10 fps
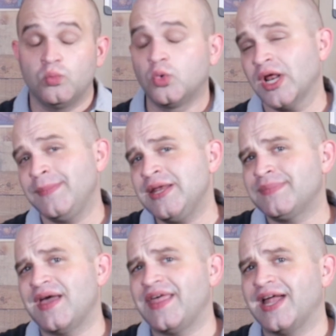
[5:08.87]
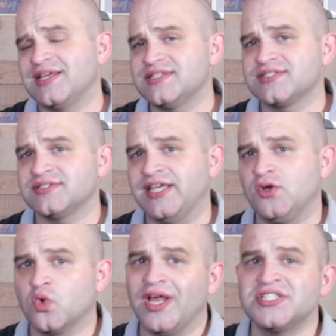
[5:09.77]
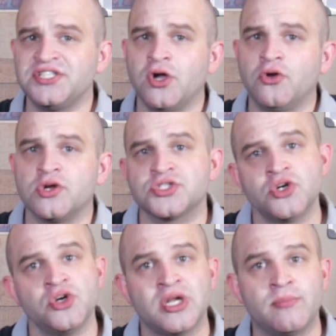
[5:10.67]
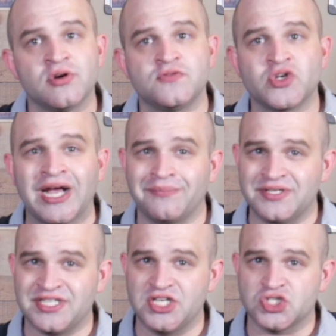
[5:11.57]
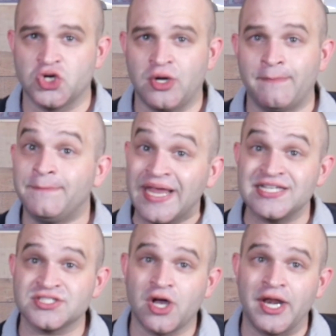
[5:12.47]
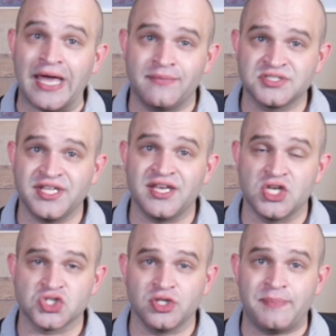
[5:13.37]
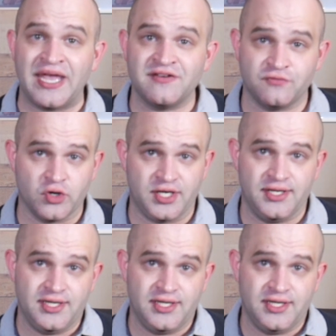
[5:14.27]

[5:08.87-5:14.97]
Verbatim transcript: What I mean by that is, it grants the owner a certain number of drachmas each turn based on how much they initially paid for it.